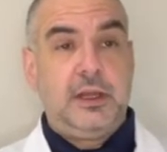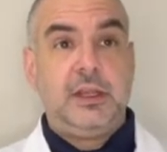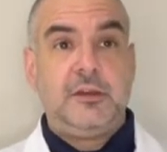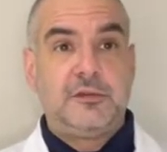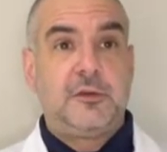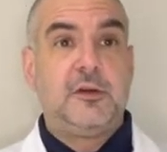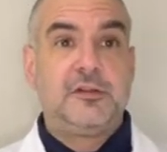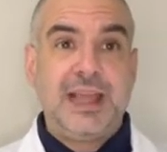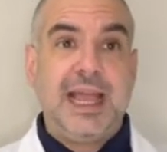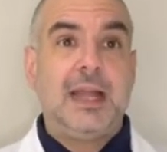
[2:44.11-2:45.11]
it is
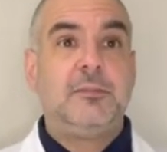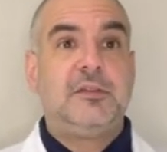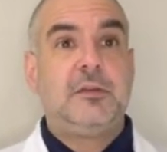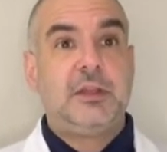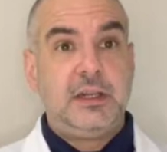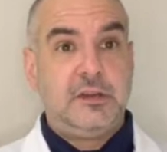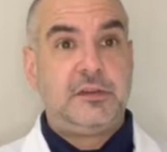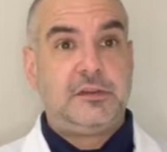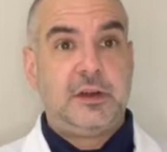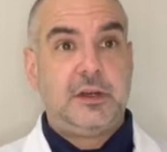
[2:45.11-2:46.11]
first absolutely
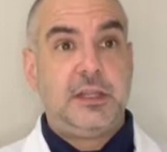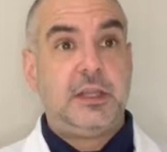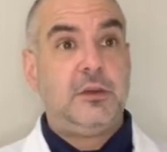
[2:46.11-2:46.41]
necessary that